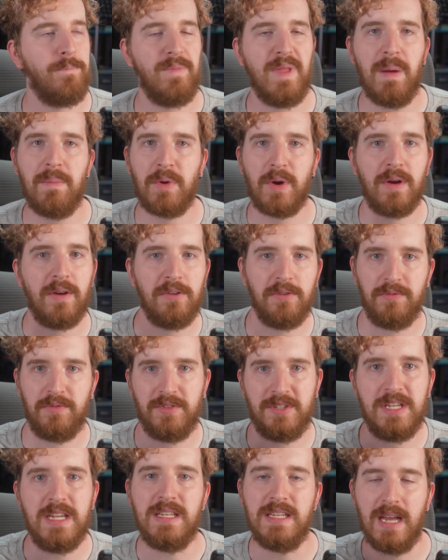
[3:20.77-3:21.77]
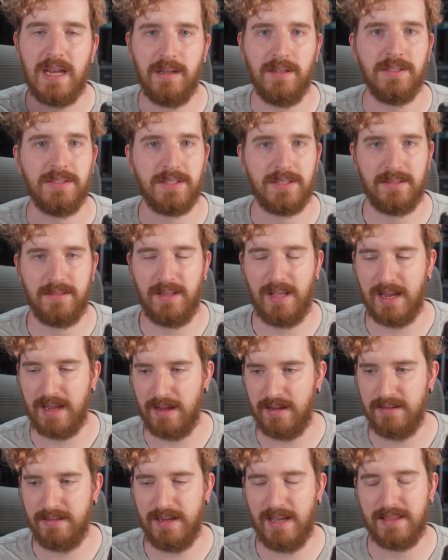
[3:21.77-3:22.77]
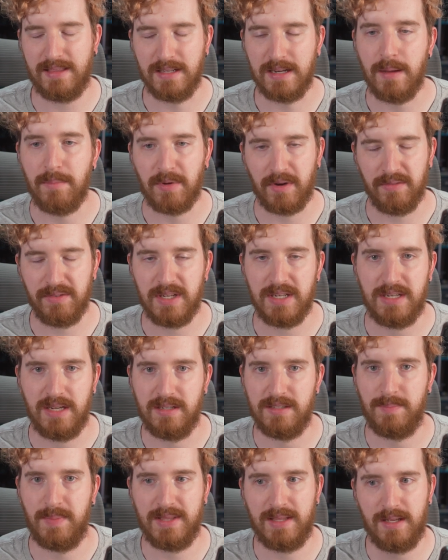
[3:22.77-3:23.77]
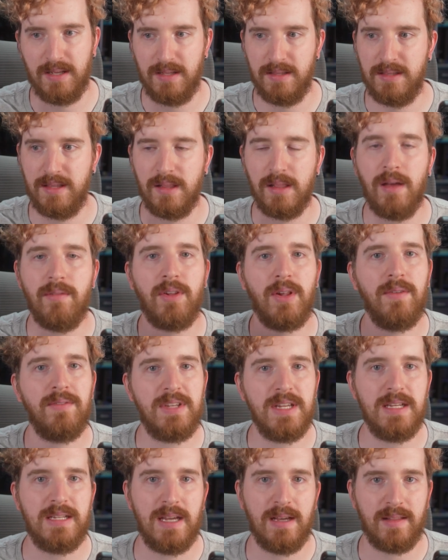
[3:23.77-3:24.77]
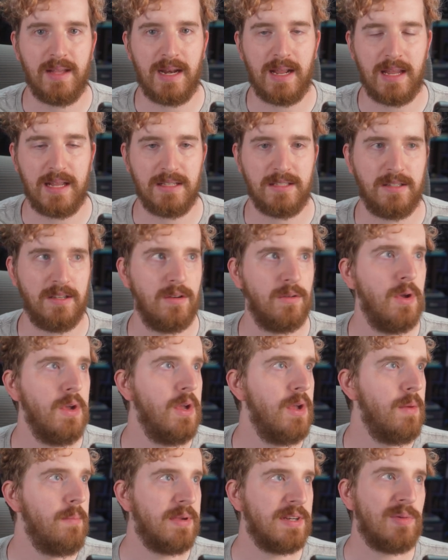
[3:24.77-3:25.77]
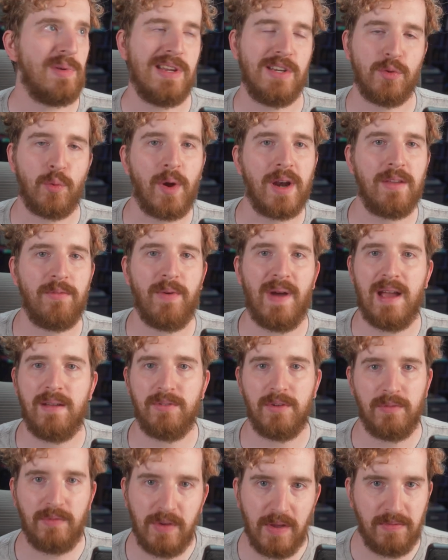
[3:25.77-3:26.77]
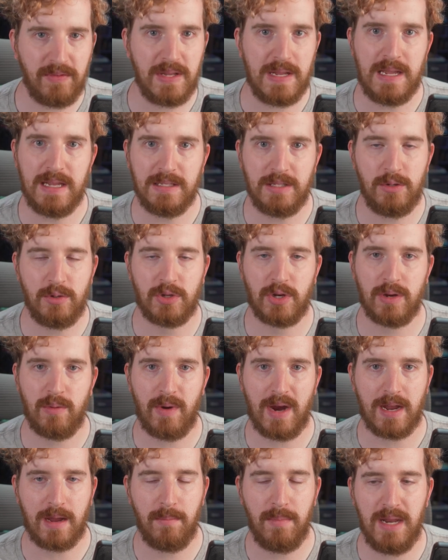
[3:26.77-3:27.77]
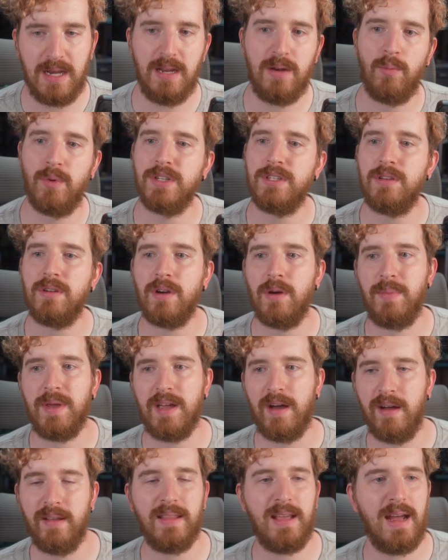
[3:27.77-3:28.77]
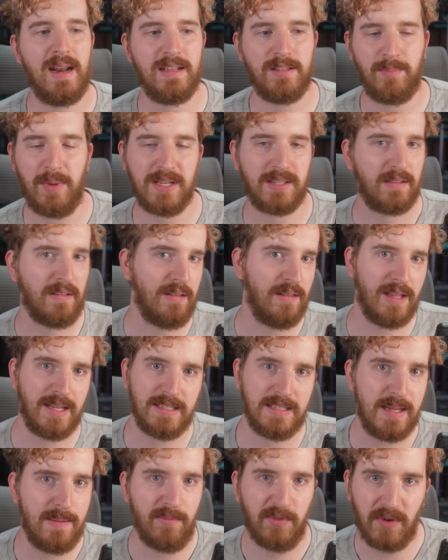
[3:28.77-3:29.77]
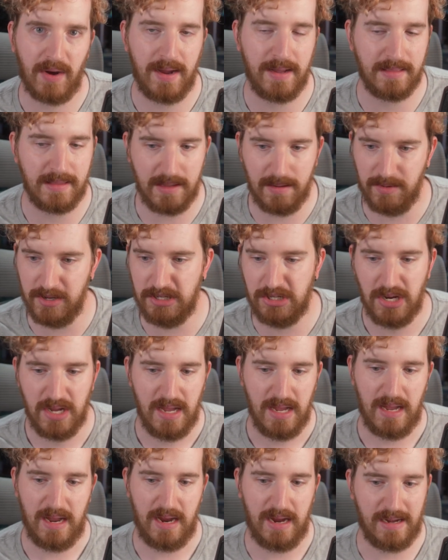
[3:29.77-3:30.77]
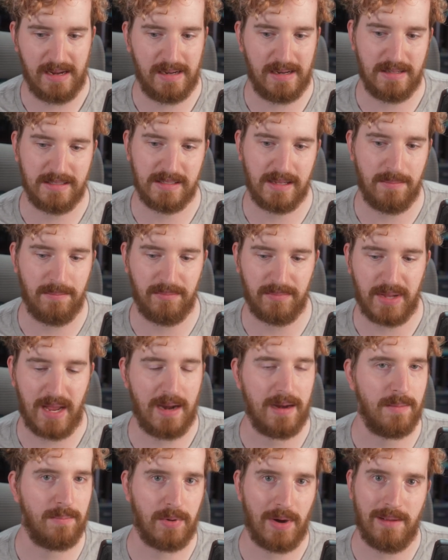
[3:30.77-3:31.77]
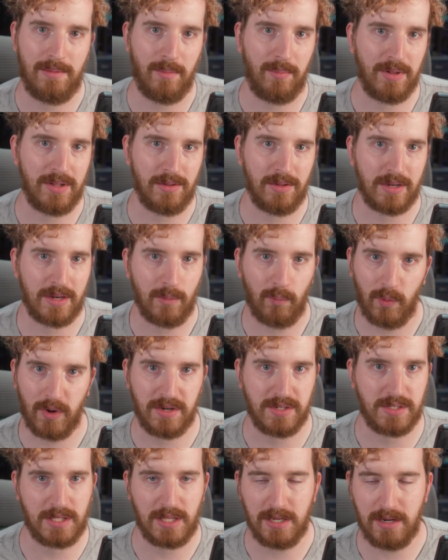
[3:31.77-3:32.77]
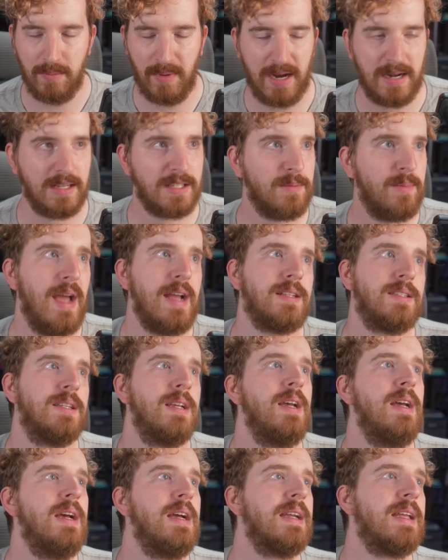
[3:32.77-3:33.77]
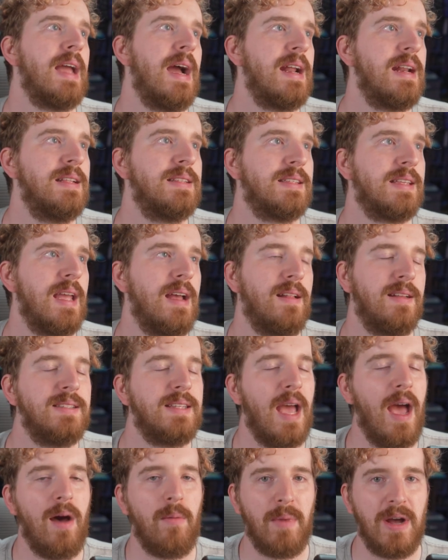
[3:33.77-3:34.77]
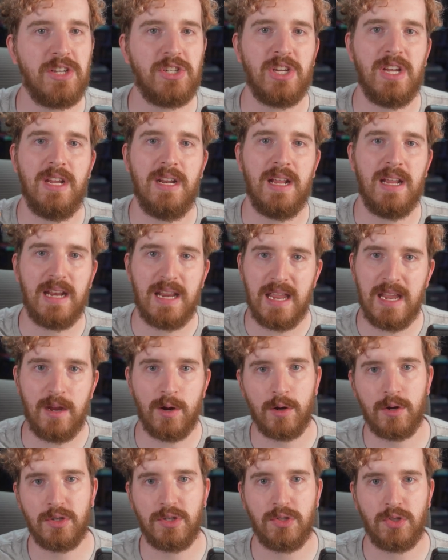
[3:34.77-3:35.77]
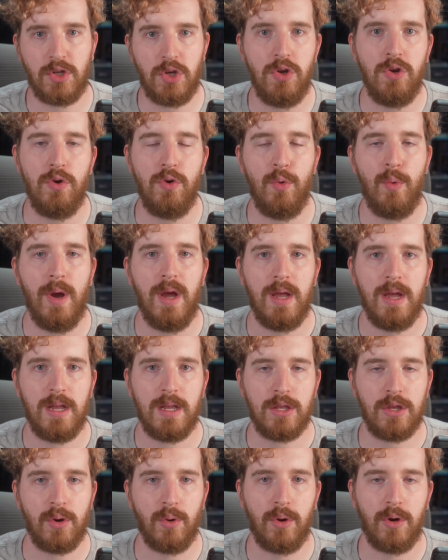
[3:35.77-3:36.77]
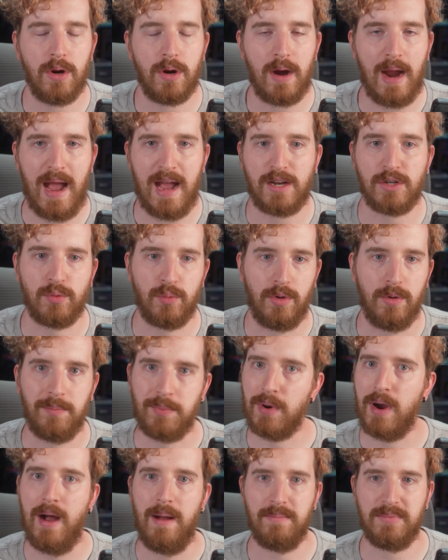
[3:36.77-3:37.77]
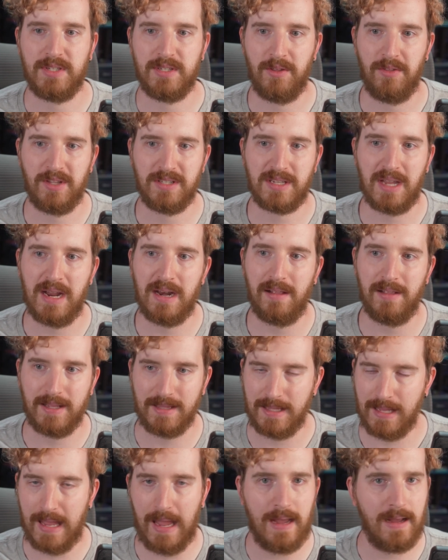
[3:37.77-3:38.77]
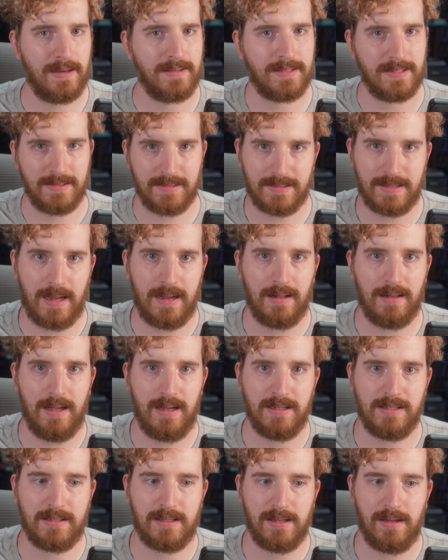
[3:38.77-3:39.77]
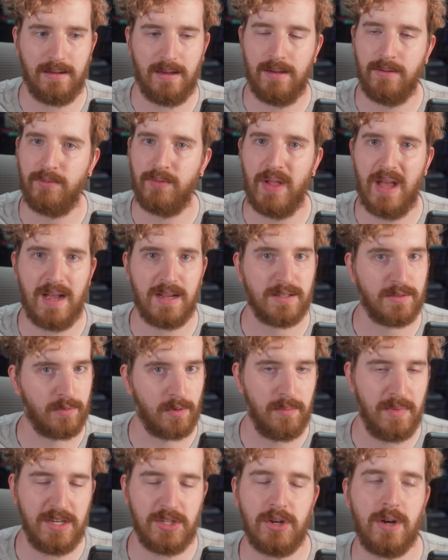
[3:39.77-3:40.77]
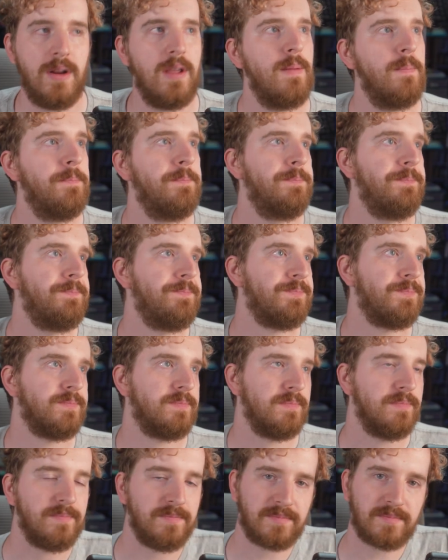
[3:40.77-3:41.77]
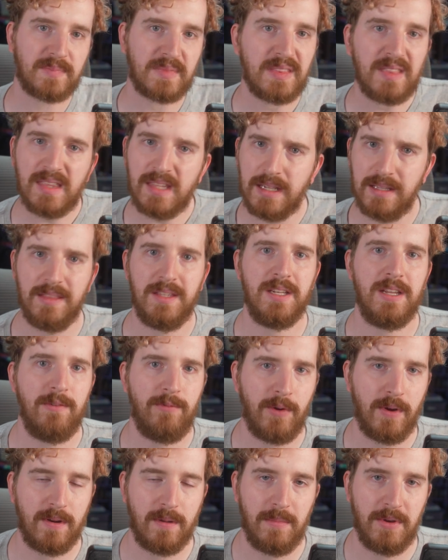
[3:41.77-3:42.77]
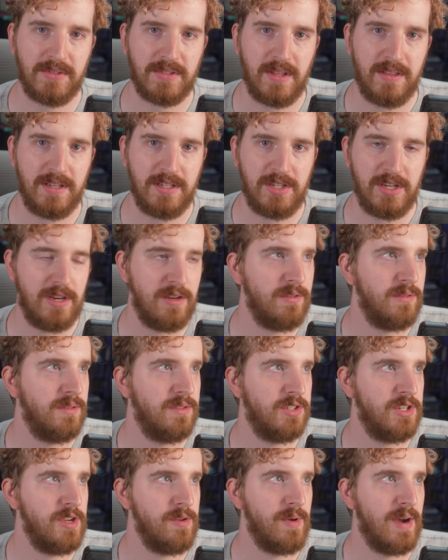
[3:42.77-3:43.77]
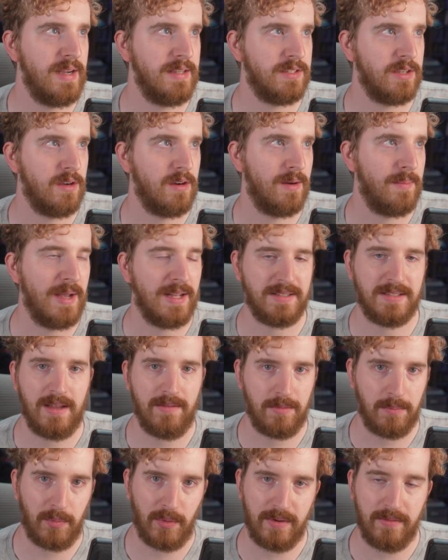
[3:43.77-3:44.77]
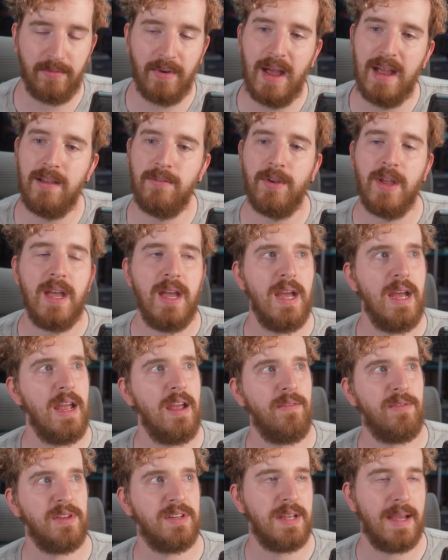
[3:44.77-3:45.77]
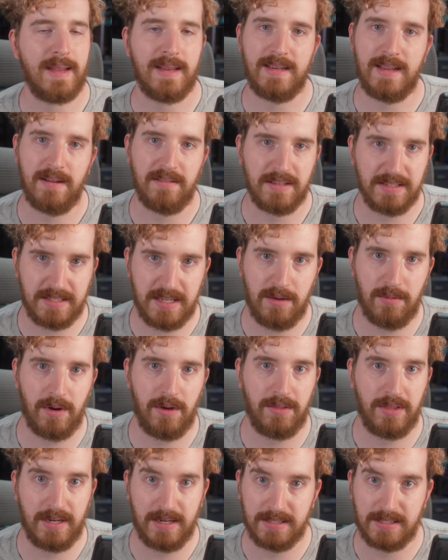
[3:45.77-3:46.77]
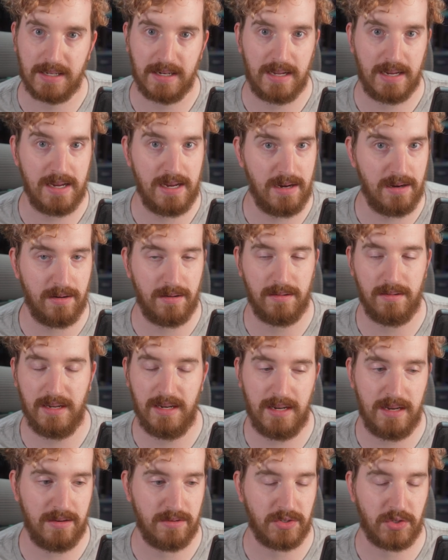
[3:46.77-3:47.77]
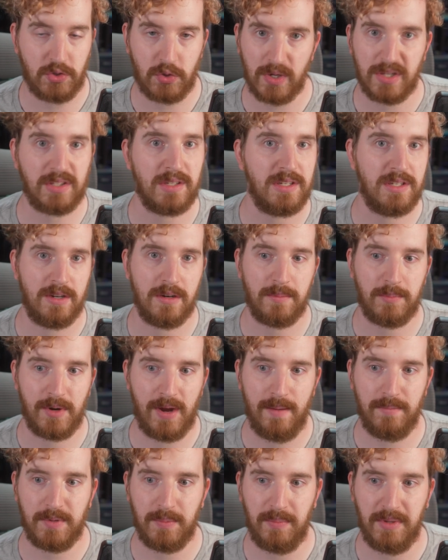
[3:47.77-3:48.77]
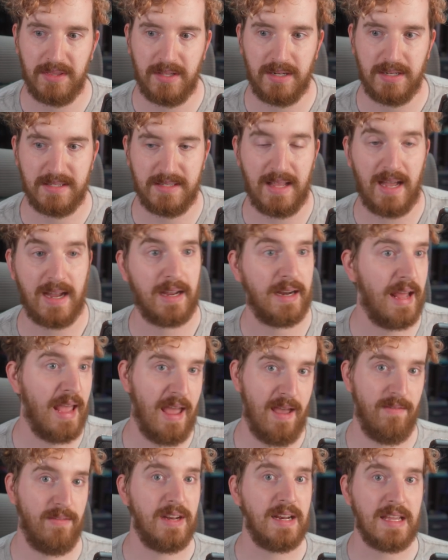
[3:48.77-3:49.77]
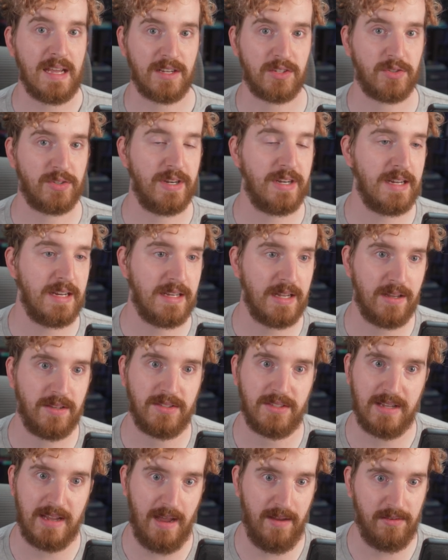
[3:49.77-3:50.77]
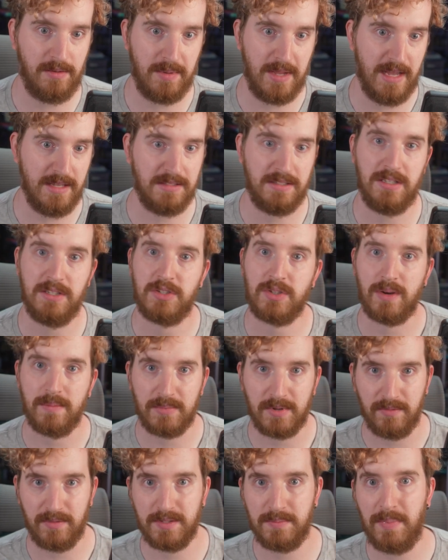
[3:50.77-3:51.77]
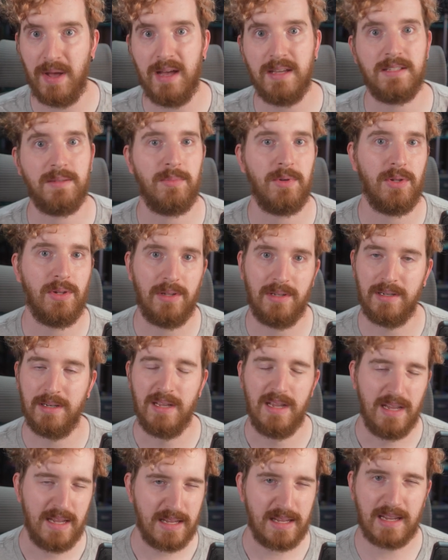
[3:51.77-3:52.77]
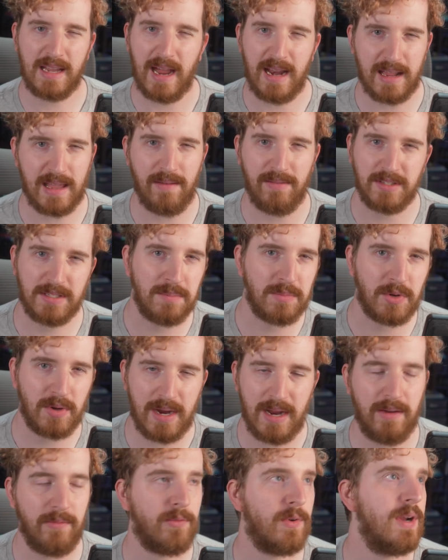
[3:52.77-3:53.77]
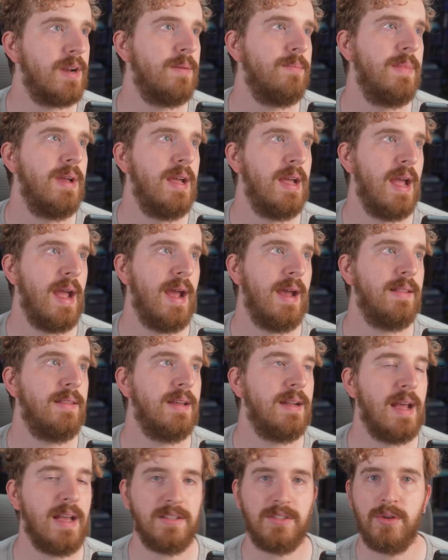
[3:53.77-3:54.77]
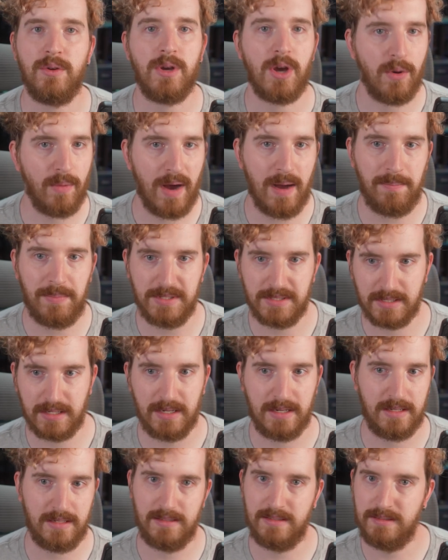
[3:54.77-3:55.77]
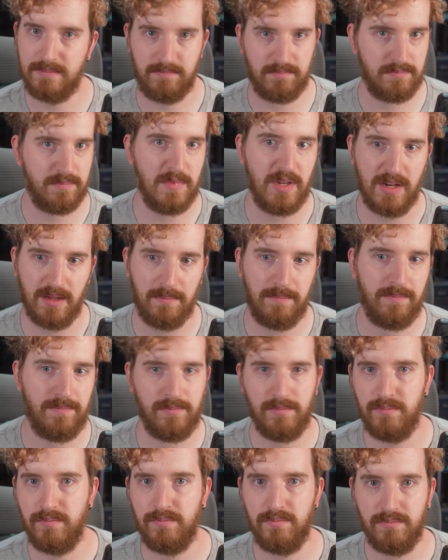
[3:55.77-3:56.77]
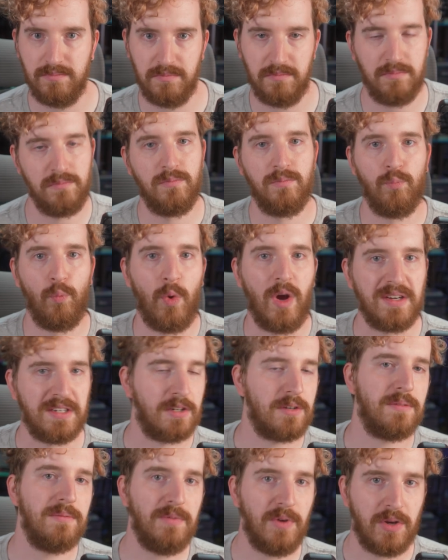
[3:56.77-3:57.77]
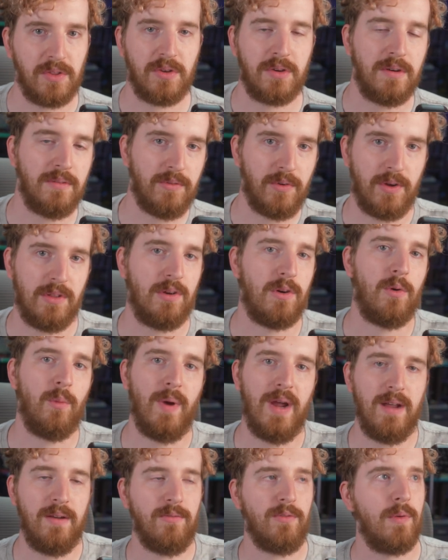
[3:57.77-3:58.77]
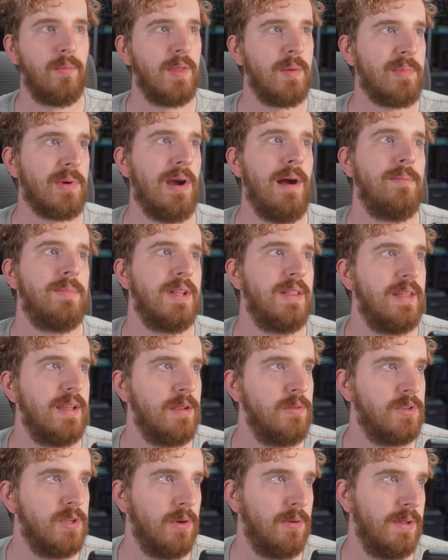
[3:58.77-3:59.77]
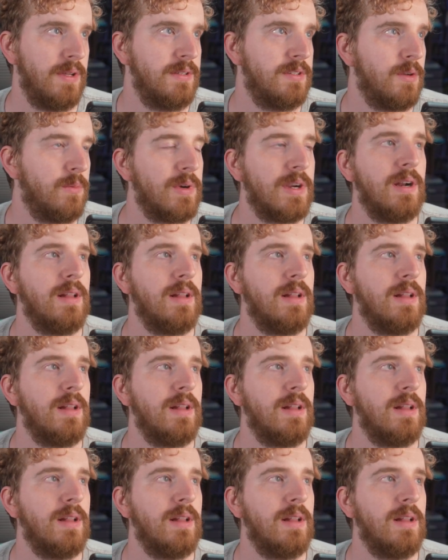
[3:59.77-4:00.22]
number of details, like uh, not the number of details, but the, the level of detail that it gets to. Between 25 and 50 is usually recommended. Once you go beyond that, it's basically like deep frying the image and it ends up kind of probably looking worse than you might expect. Guidance scale is how much it adheres to your actual prompt. So that's kind of like the chaos and stylize uh, flags for Midjourney. The default on most of these GUIs are about 7.5. If you take it down to zero, then it's going to adhere strictly to your prompt, but then it's not going to have any extra details. So you have to be as descriptive as possible. And you got to give it some creative freedom. And then as you go up, it's going to, you know, wander further and further away from the prompt that you told it. So we're